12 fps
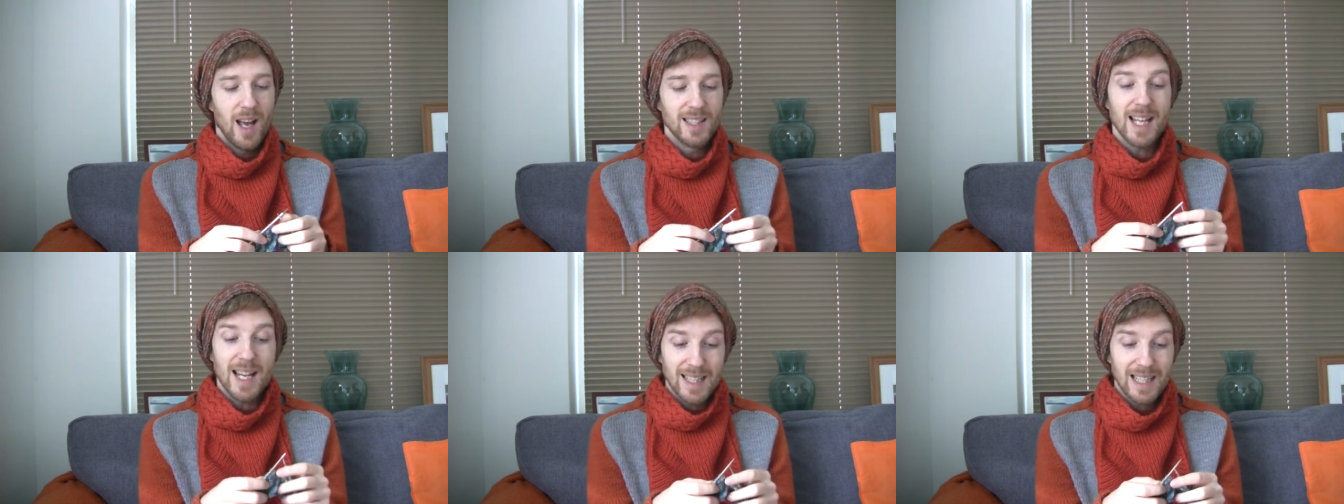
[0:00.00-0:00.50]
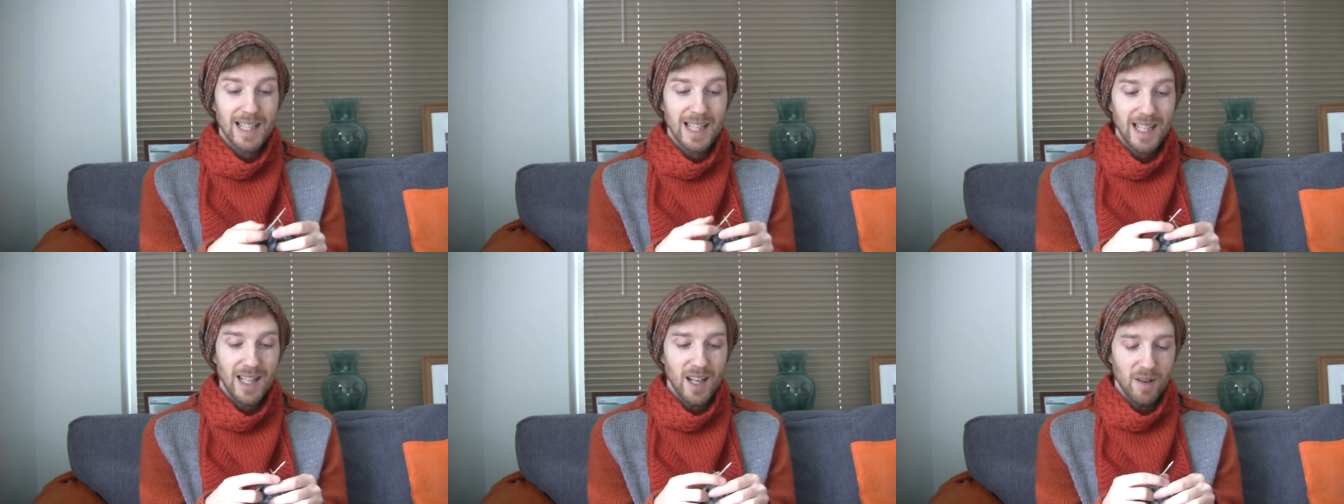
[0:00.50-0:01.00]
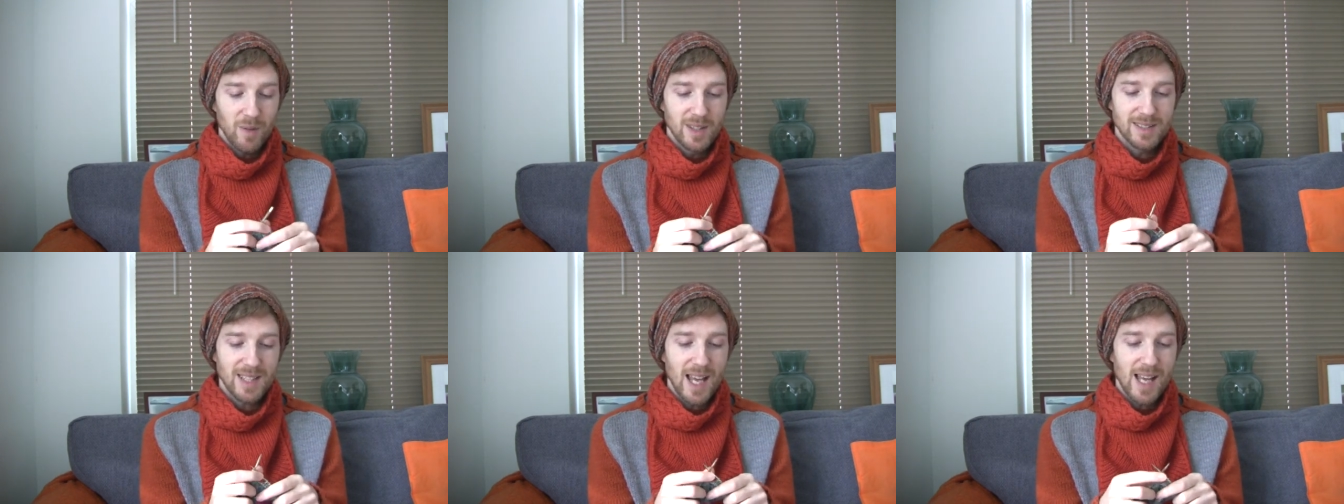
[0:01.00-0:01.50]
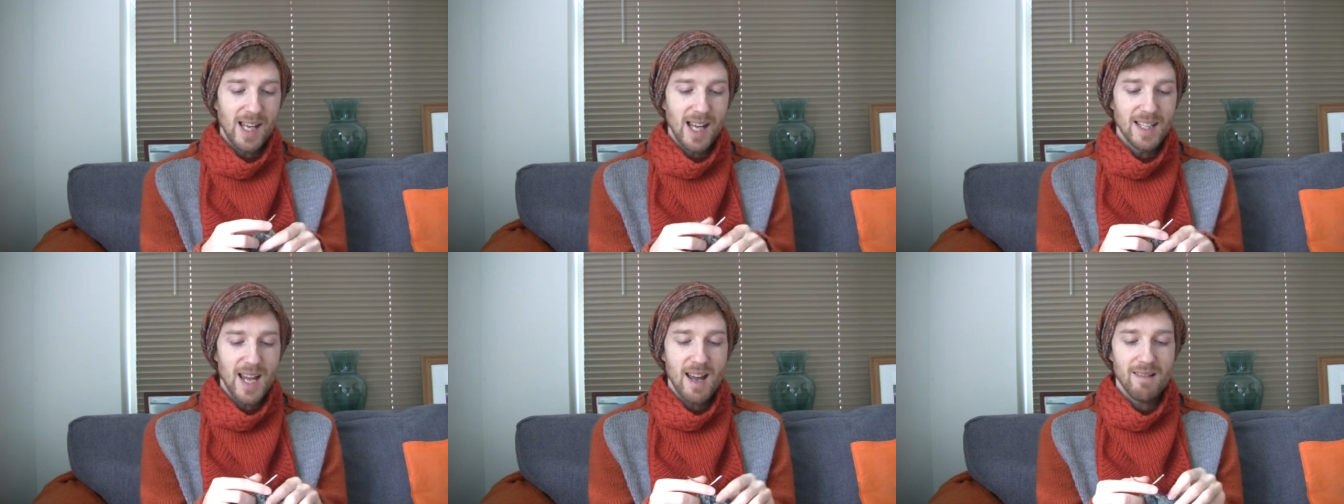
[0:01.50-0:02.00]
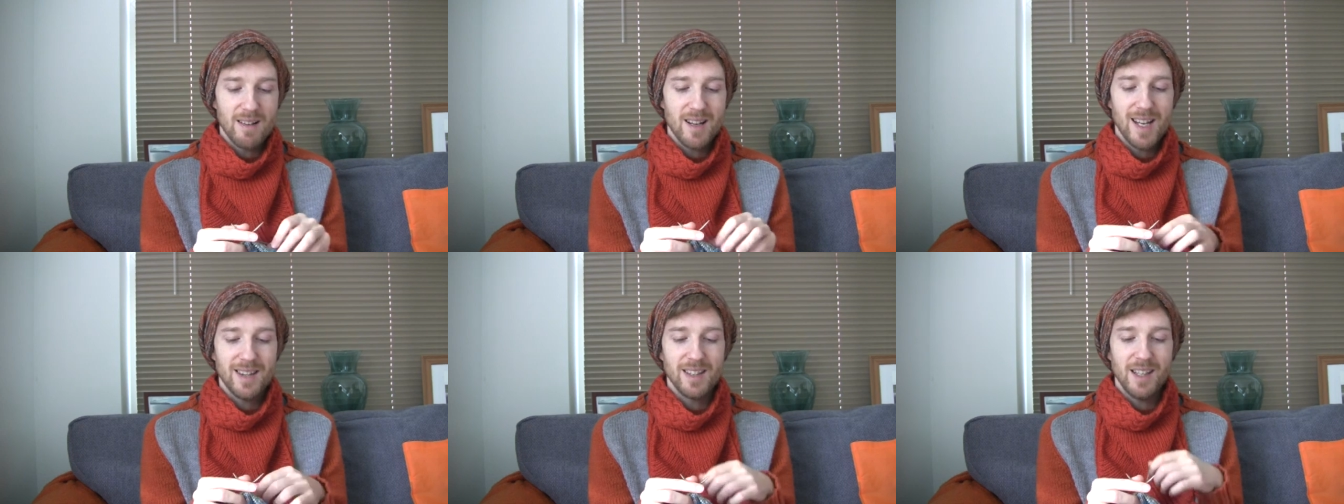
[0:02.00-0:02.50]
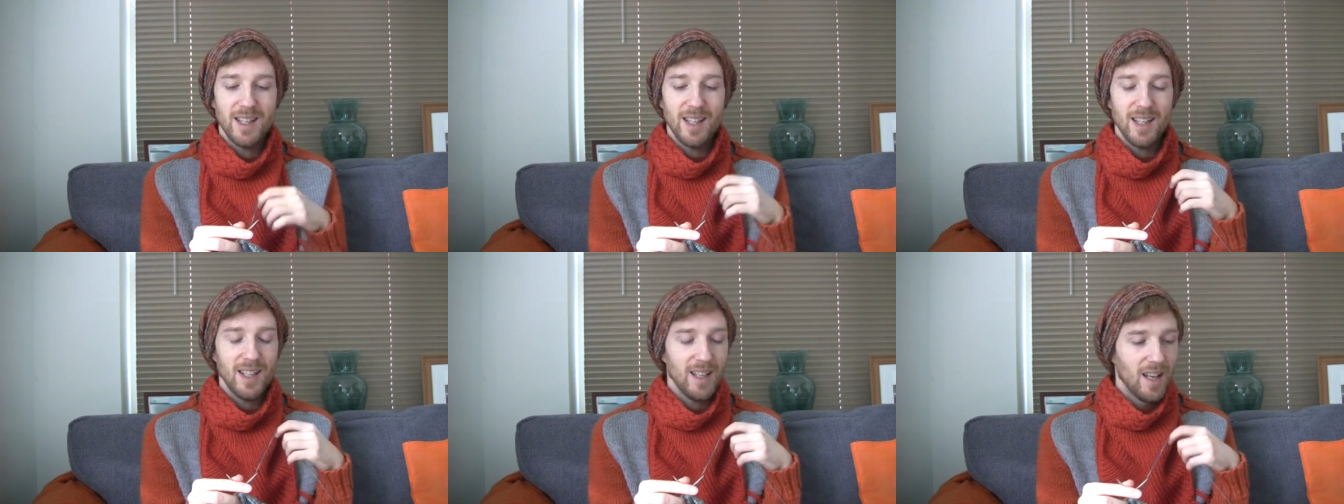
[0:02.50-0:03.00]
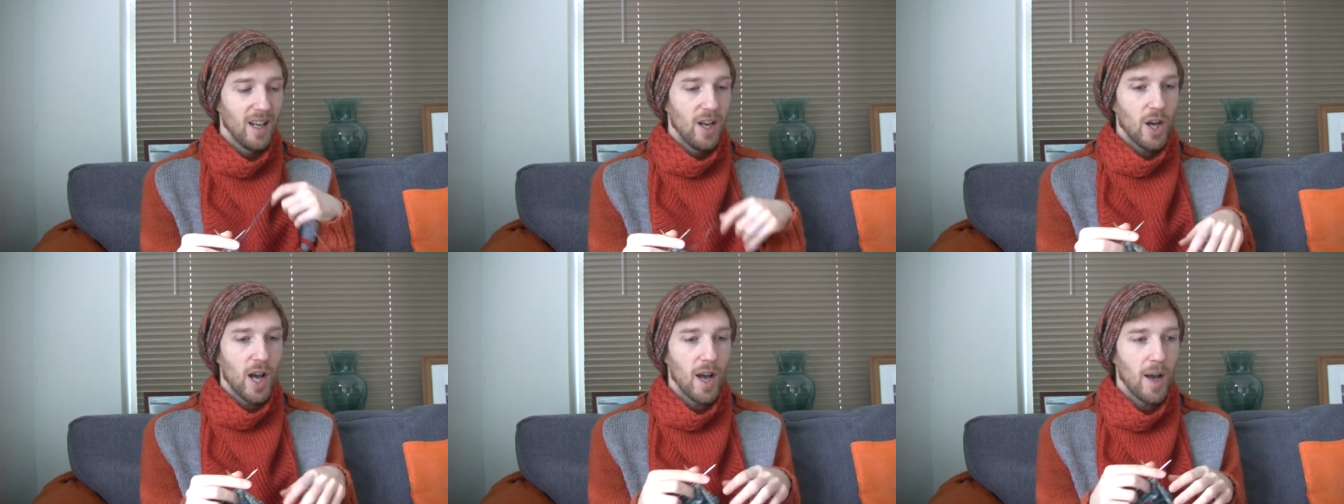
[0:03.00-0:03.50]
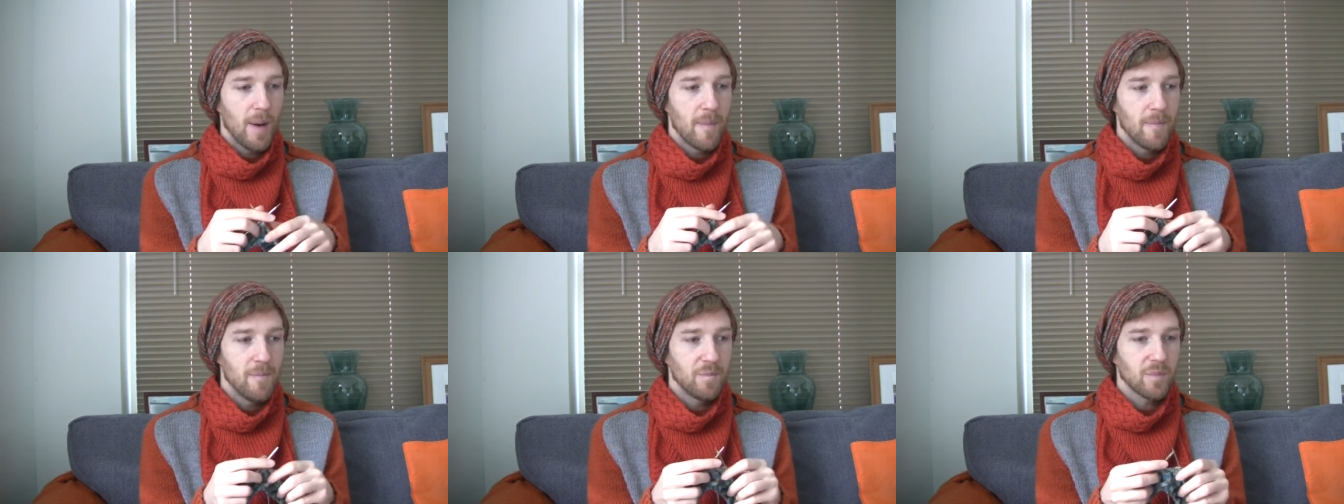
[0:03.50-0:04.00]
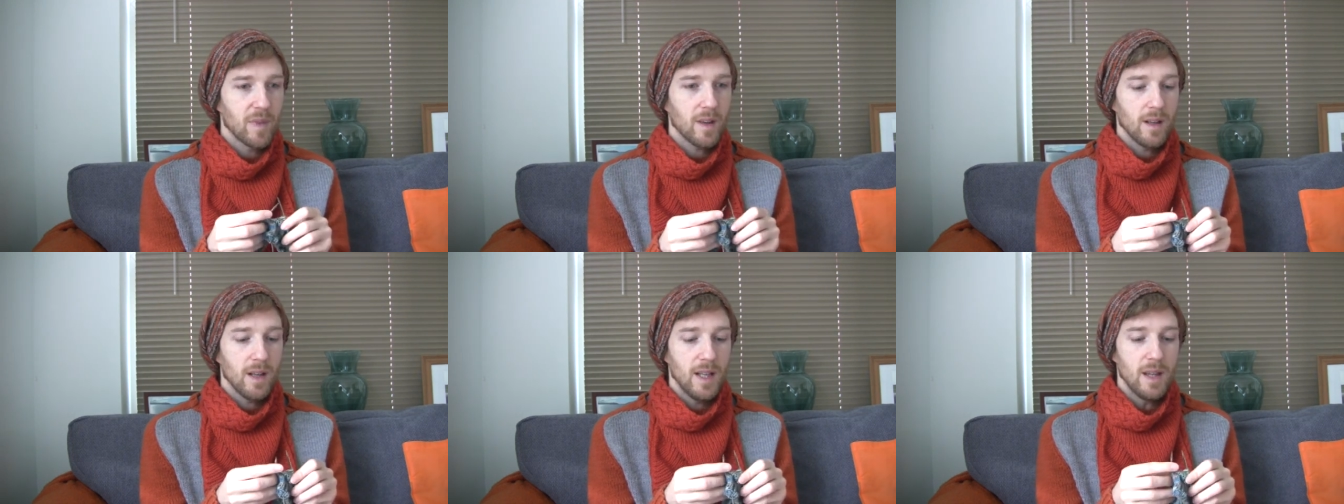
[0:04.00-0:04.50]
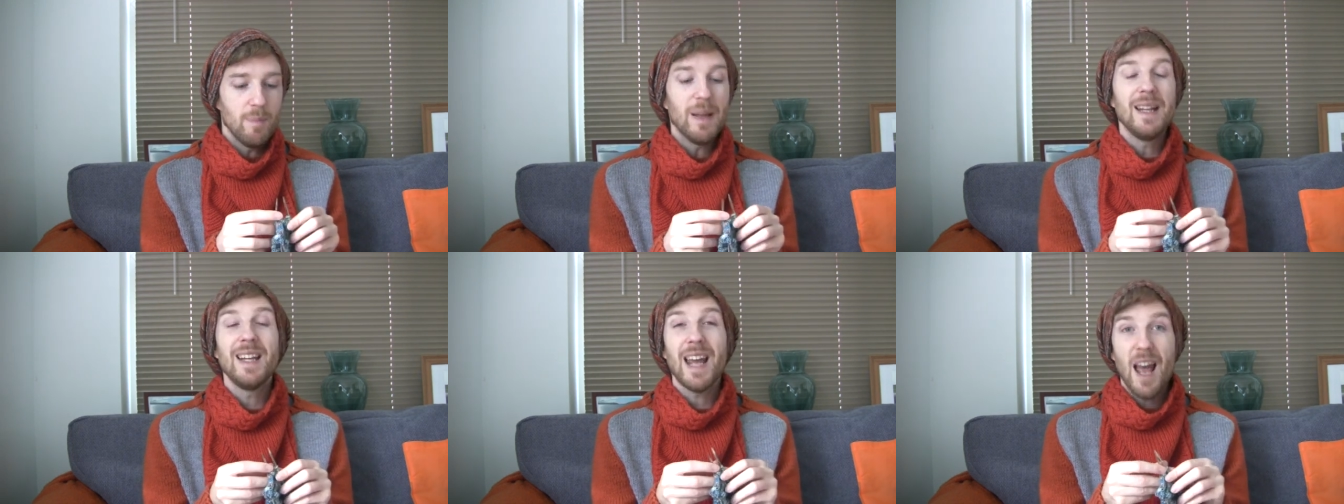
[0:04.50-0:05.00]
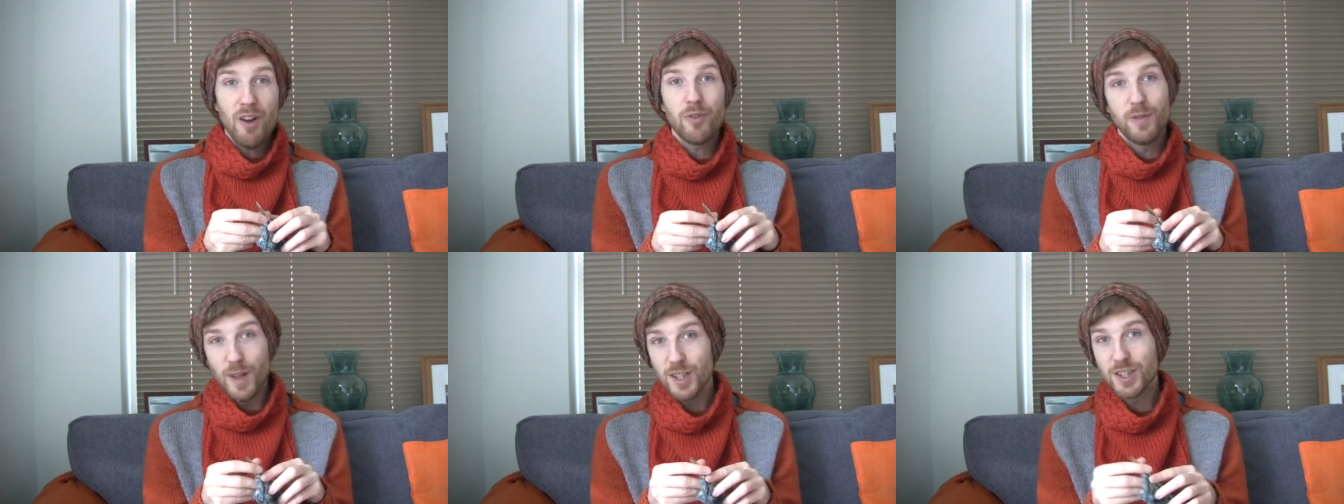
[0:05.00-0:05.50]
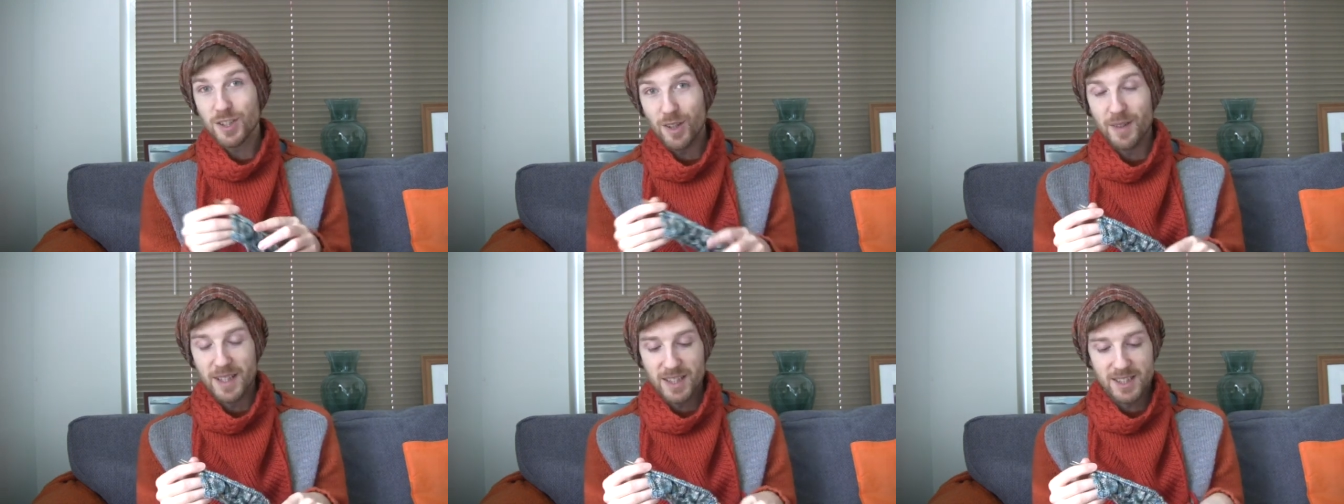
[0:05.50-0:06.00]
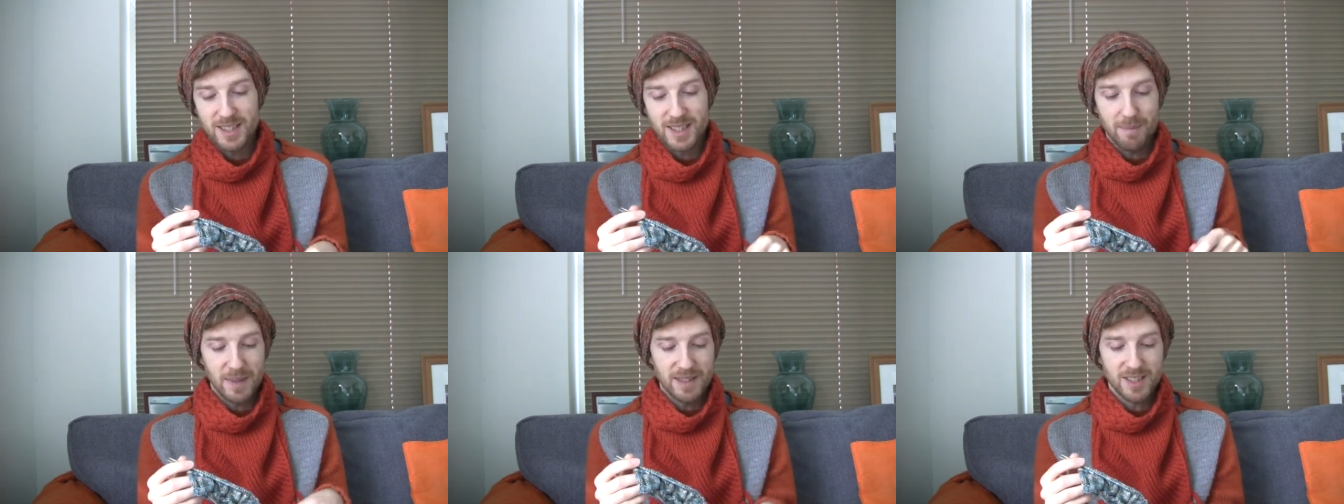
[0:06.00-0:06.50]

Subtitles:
Technically, it was an error in the PDF version of it that she'd sent me.